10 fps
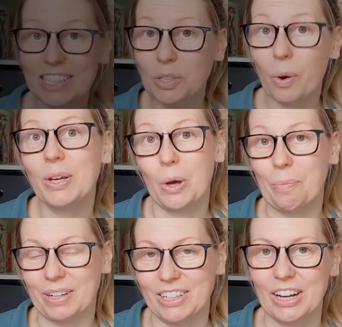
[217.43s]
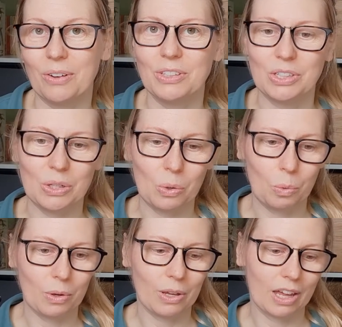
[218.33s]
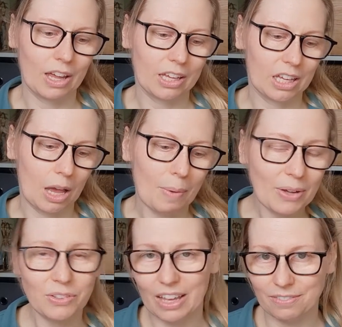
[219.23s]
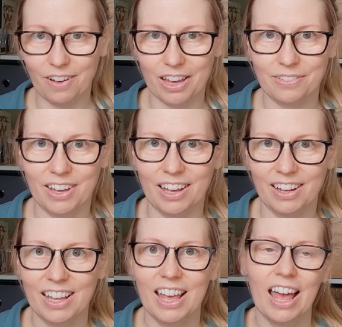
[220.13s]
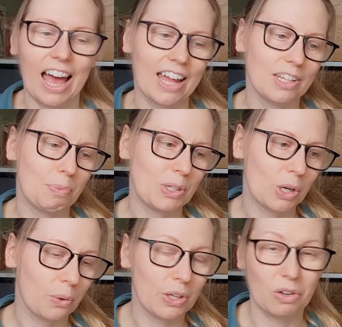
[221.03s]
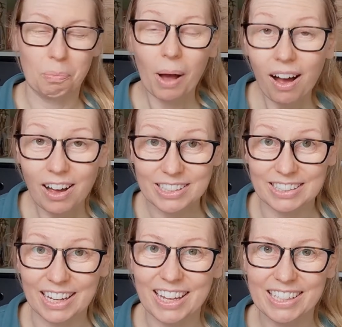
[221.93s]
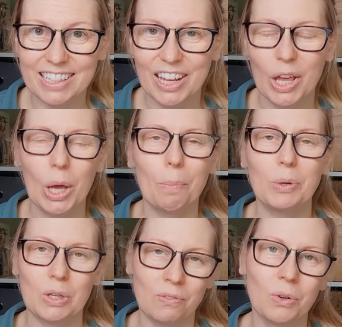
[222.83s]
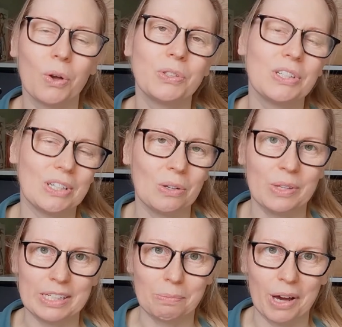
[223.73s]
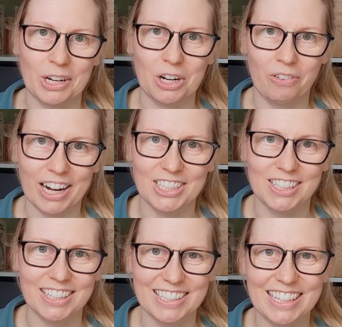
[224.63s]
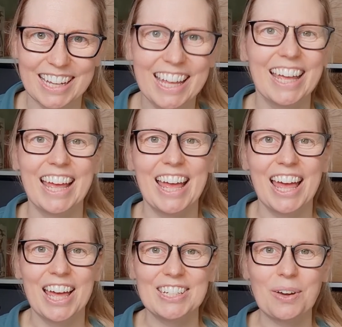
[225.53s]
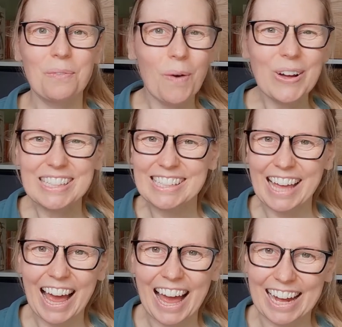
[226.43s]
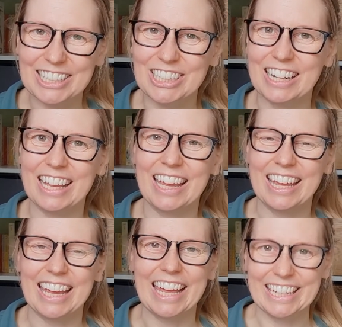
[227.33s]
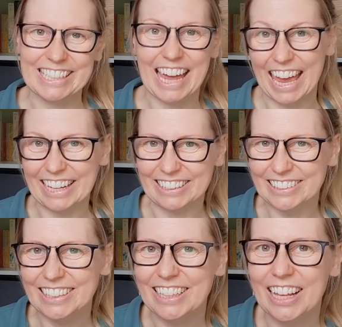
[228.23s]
is quite common, you know, to come out of that VIVA and to be told that you've passed it, but you've got to do these minor corrections. So what does that actually entail?